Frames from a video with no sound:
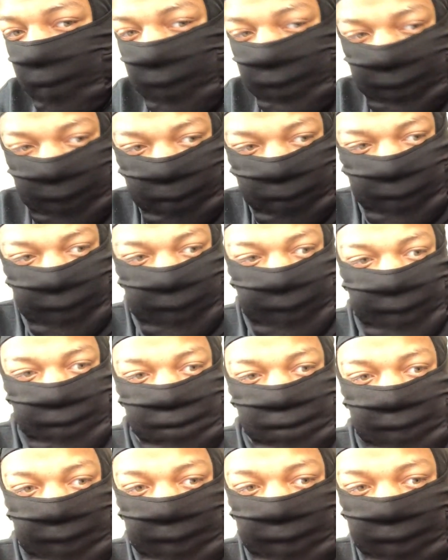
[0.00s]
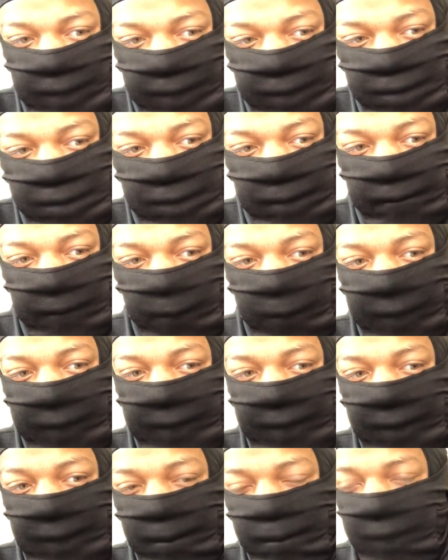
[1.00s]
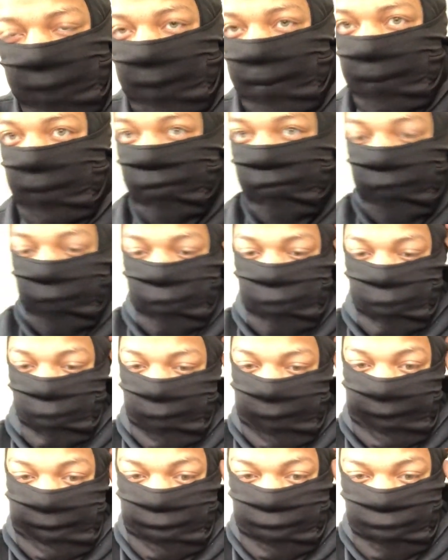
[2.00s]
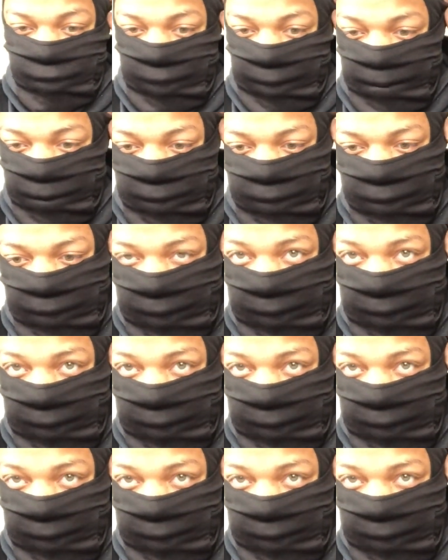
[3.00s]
about that one next, and stuff that we got coming up on future range trips,